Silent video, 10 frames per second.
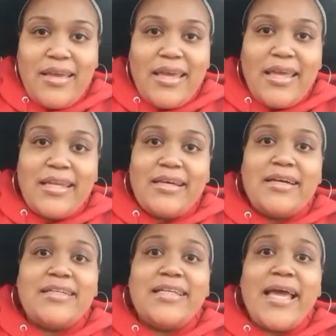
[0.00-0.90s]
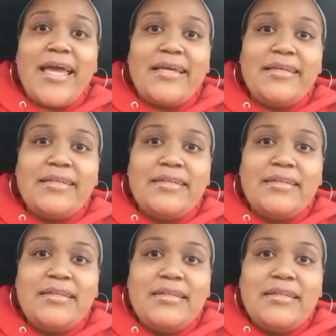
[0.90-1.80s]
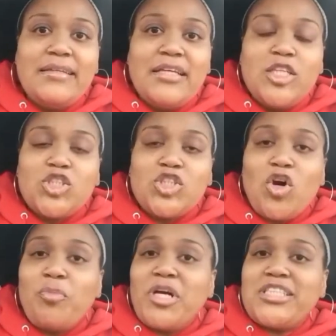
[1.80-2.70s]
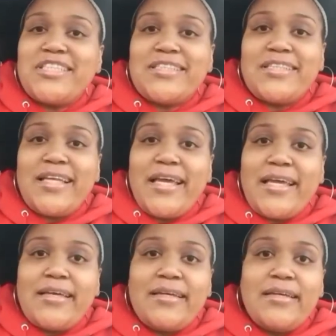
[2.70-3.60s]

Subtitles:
in a day. So much in a day.